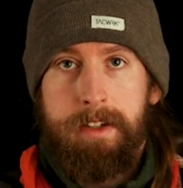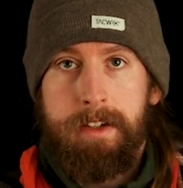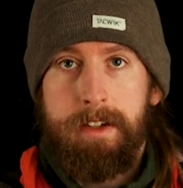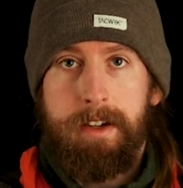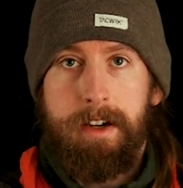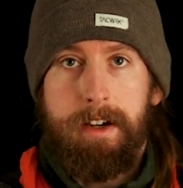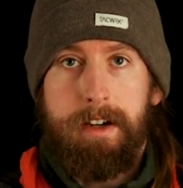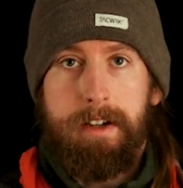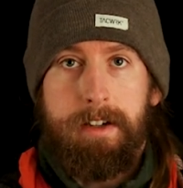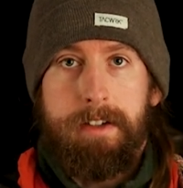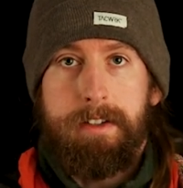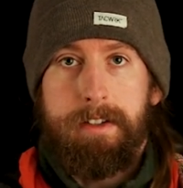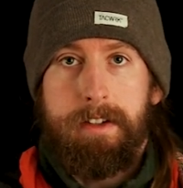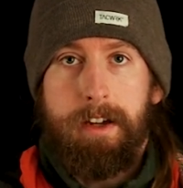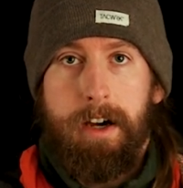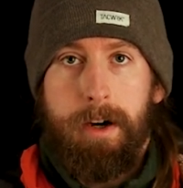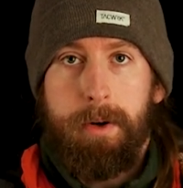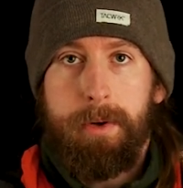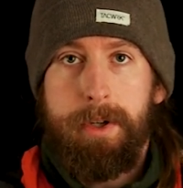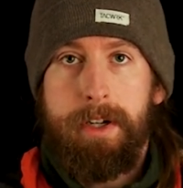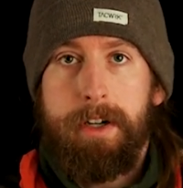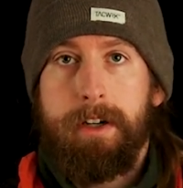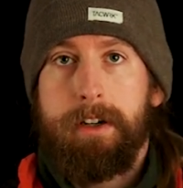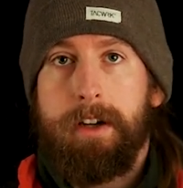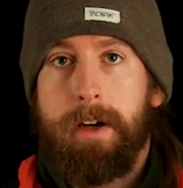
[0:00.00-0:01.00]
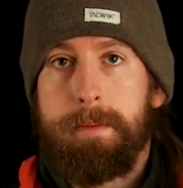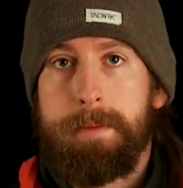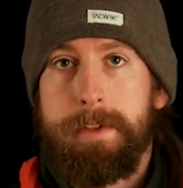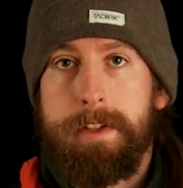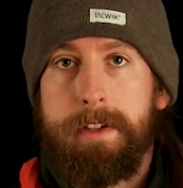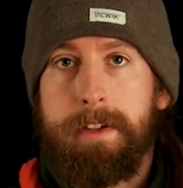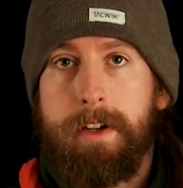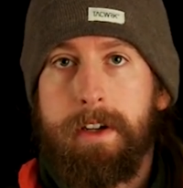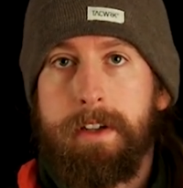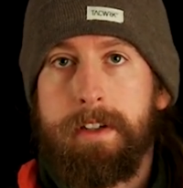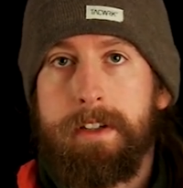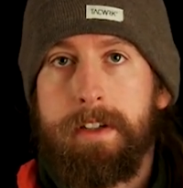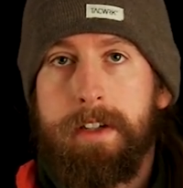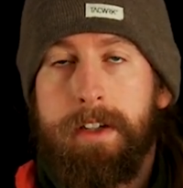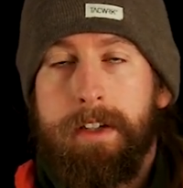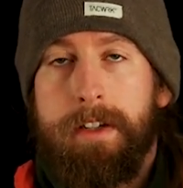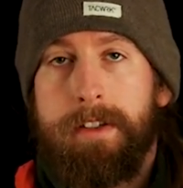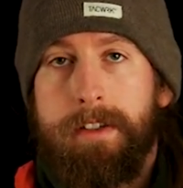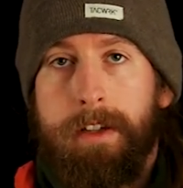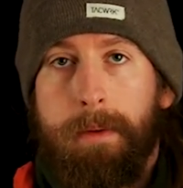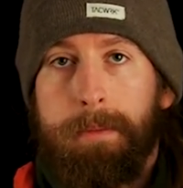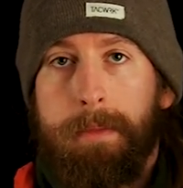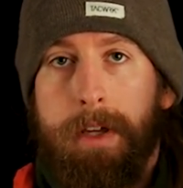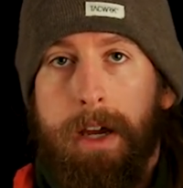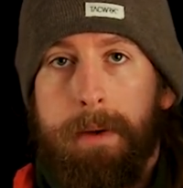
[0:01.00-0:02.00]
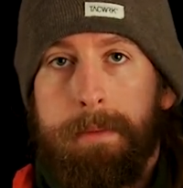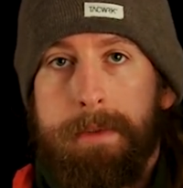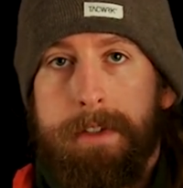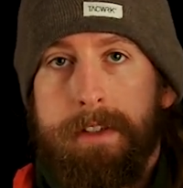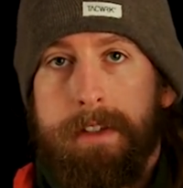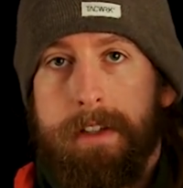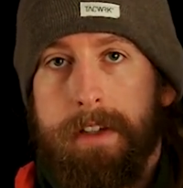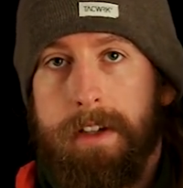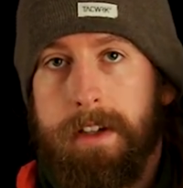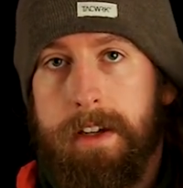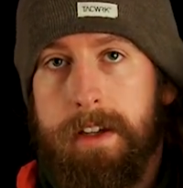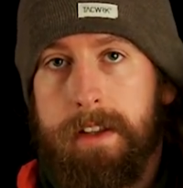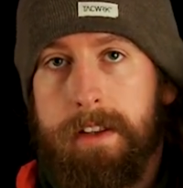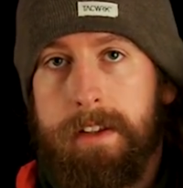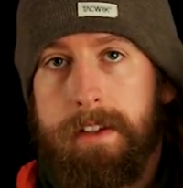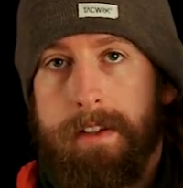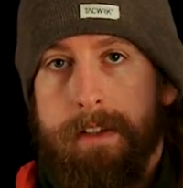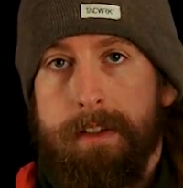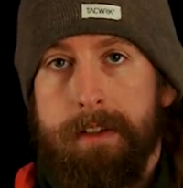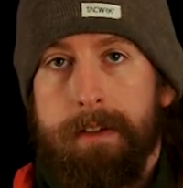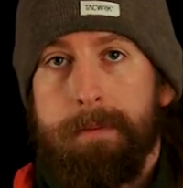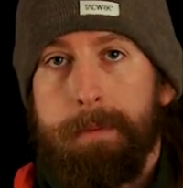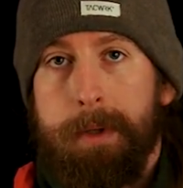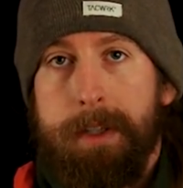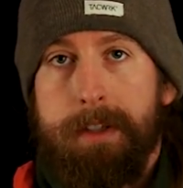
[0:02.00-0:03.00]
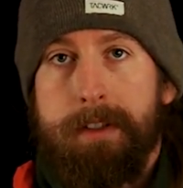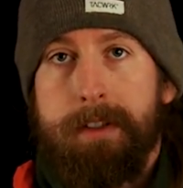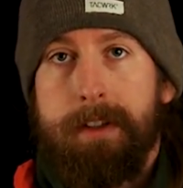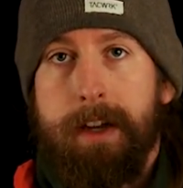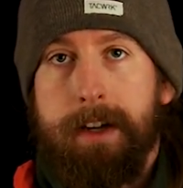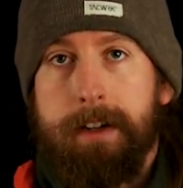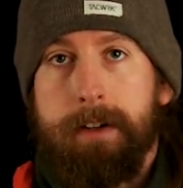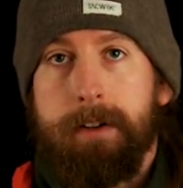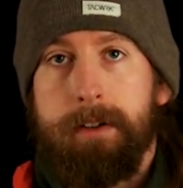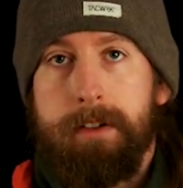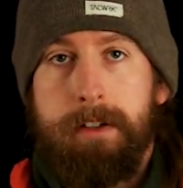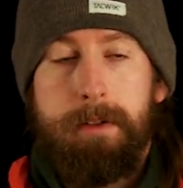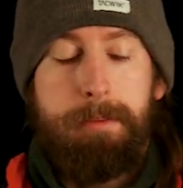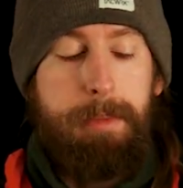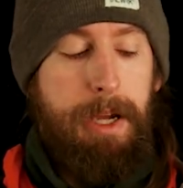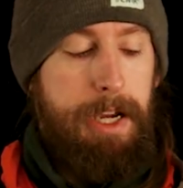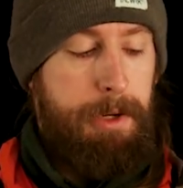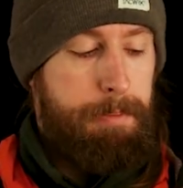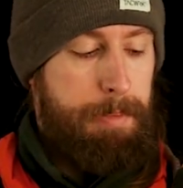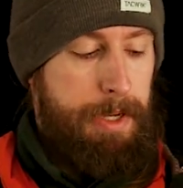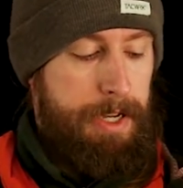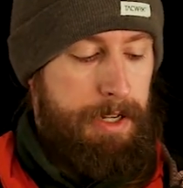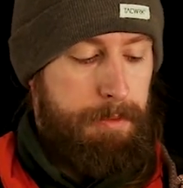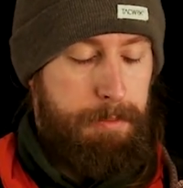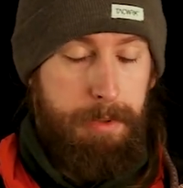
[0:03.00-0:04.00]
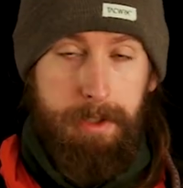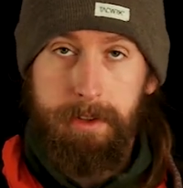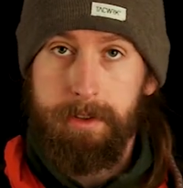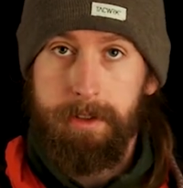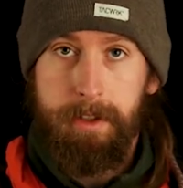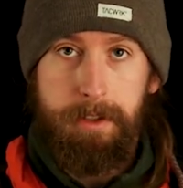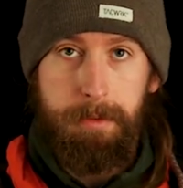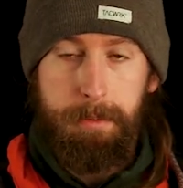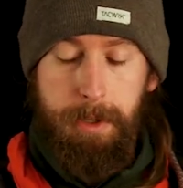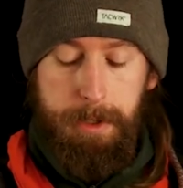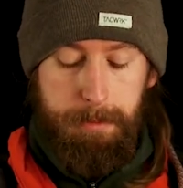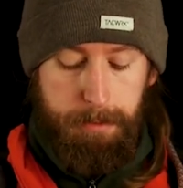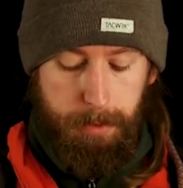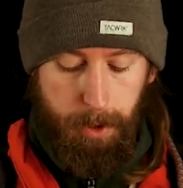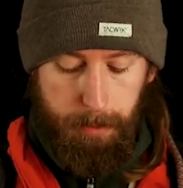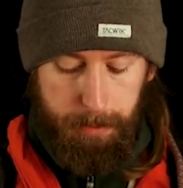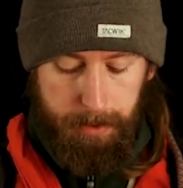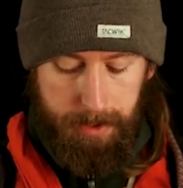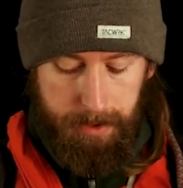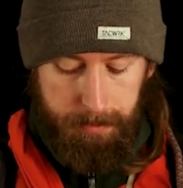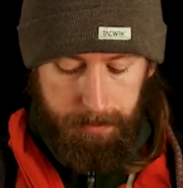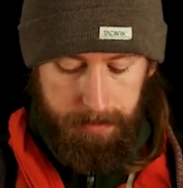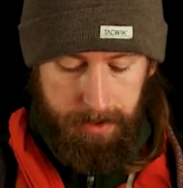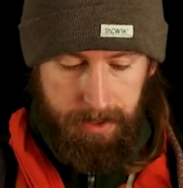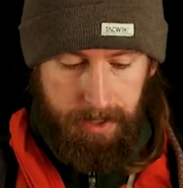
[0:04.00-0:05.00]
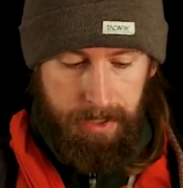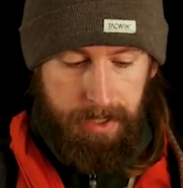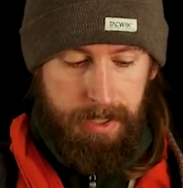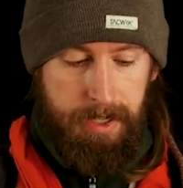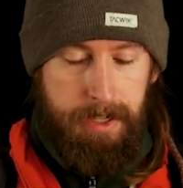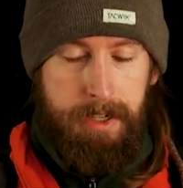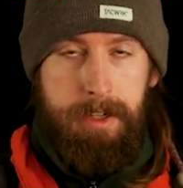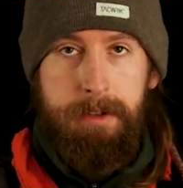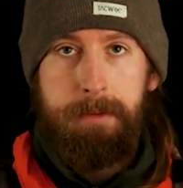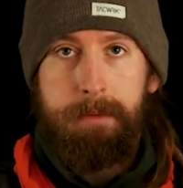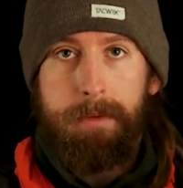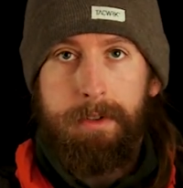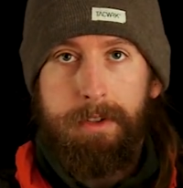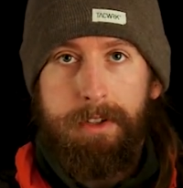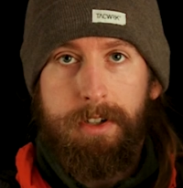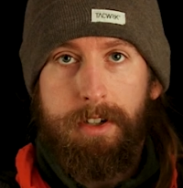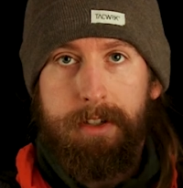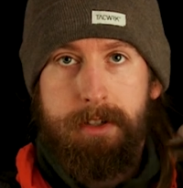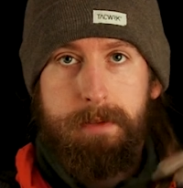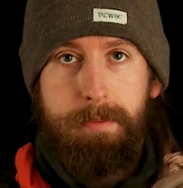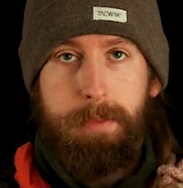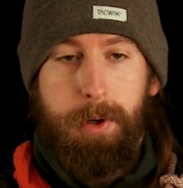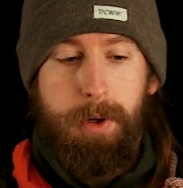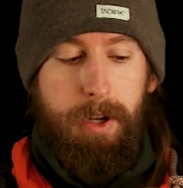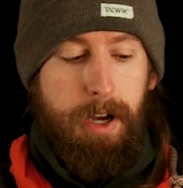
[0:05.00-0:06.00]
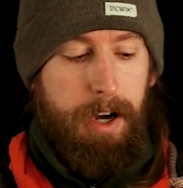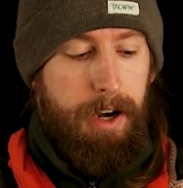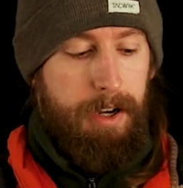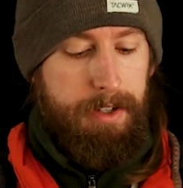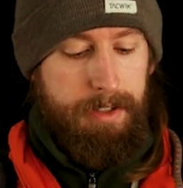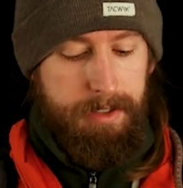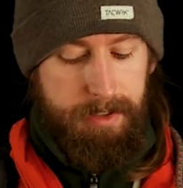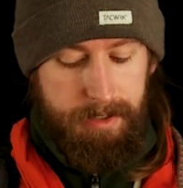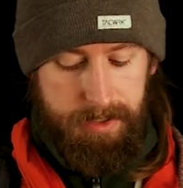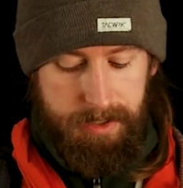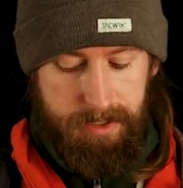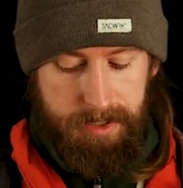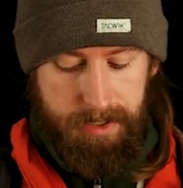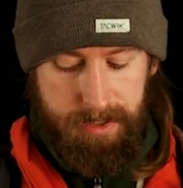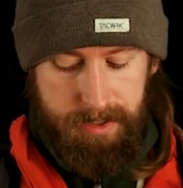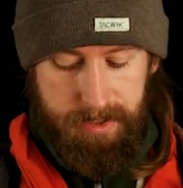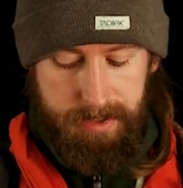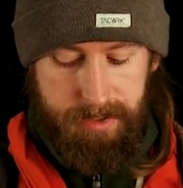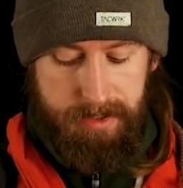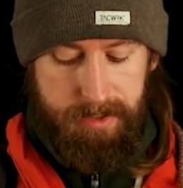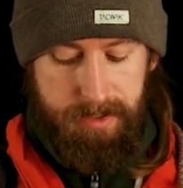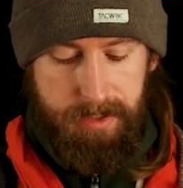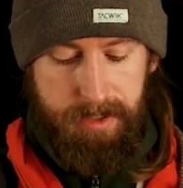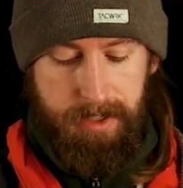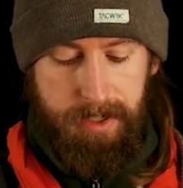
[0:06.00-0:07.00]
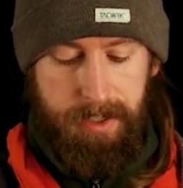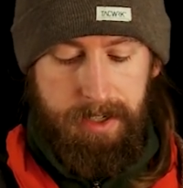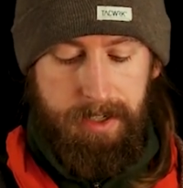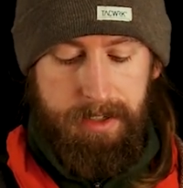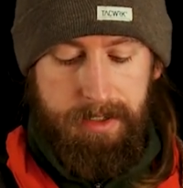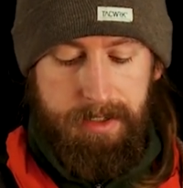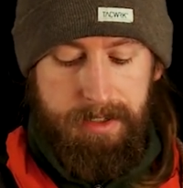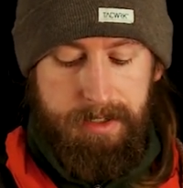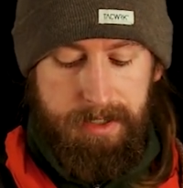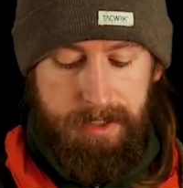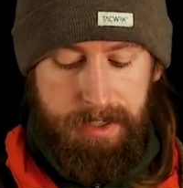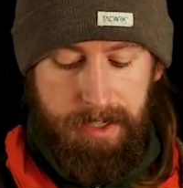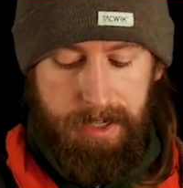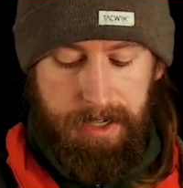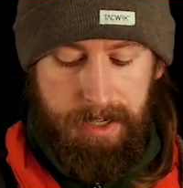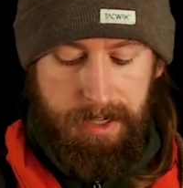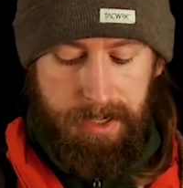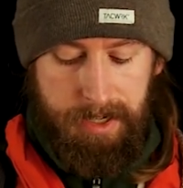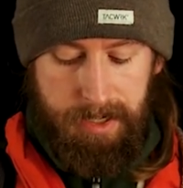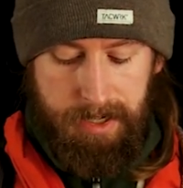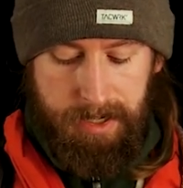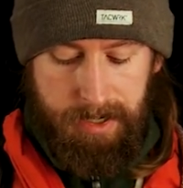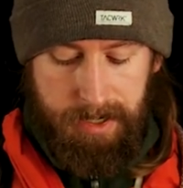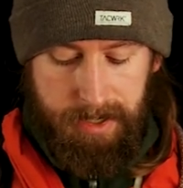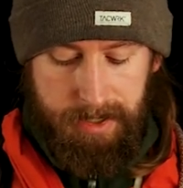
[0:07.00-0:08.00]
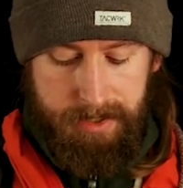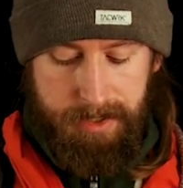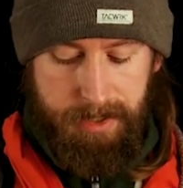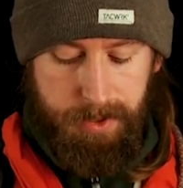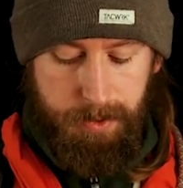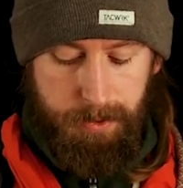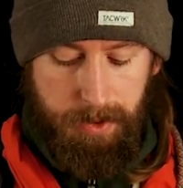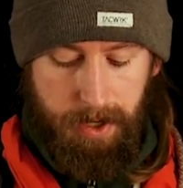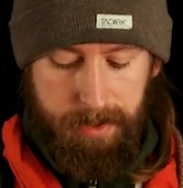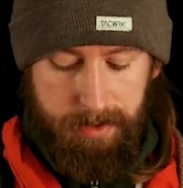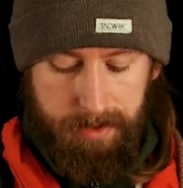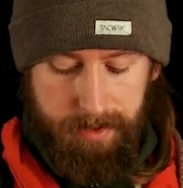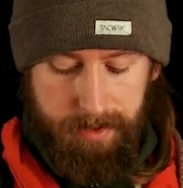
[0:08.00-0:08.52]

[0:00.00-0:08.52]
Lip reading: Yeah, now here comes the knot. Sometimes they get a bit stuck on the backpack, but not a big problem. Just pull harder, and as soon